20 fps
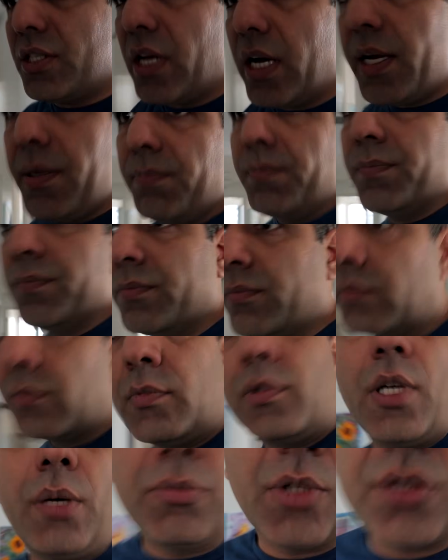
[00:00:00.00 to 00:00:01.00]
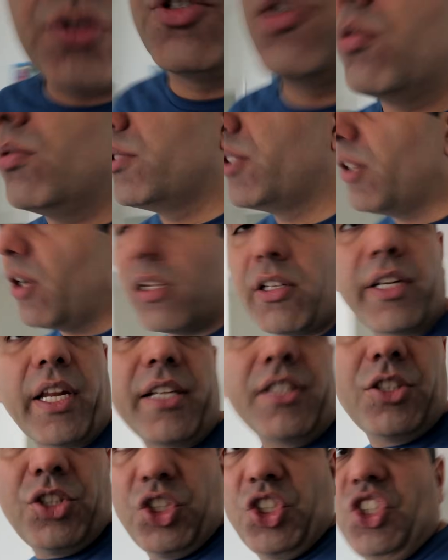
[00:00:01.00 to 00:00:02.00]
time? I'm not recording all that
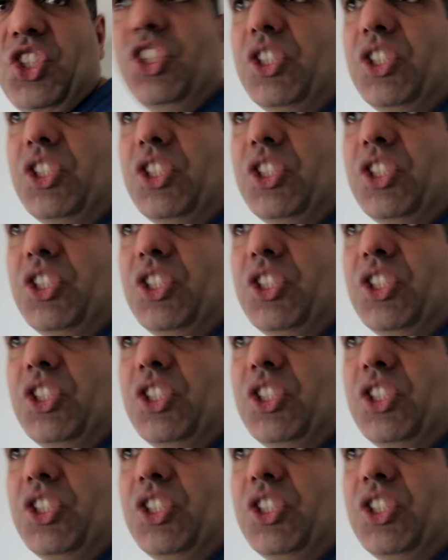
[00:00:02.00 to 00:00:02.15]
shit